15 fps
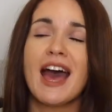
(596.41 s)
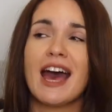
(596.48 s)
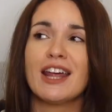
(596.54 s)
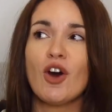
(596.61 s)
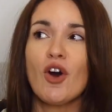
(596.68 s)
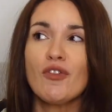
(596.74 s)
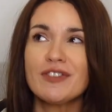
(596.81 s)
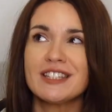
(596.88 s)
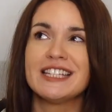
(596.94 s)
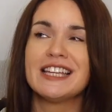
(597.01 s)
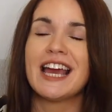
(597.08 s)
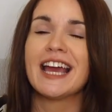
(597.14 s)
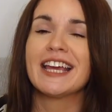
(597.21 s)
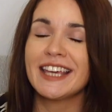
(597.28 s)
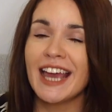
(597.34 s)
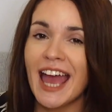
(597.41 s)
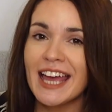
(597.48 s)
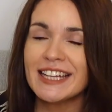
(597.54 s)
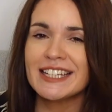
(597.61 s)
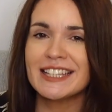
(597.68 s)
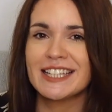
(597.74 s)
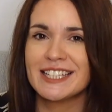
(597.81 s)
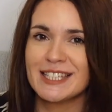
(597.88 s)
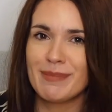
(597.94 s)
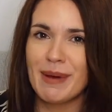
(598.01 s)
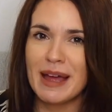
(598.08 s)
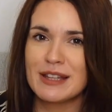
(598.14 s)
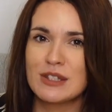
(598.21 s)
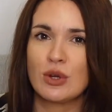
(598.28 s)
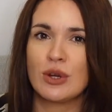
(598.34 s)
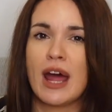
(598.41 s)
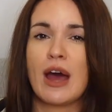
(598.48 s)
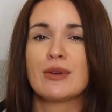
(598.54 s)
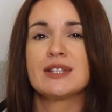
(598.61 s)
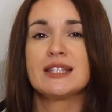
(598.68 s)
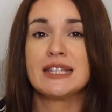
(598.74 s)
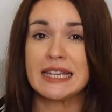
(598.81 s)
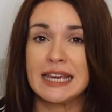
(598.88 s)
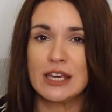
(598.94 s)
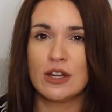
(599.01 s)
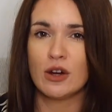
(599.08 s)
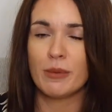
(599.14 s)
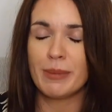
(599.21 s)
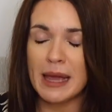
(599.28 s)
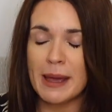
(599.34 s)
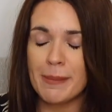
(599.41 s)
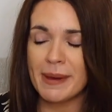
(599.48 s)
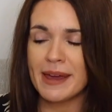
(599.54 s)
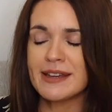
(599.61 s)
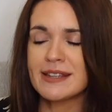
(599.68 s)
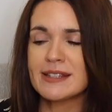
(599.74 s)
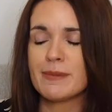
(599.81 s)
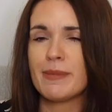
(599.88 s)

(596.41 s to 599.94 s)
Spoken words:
And obviously, again, this depends on how sicky your baby is.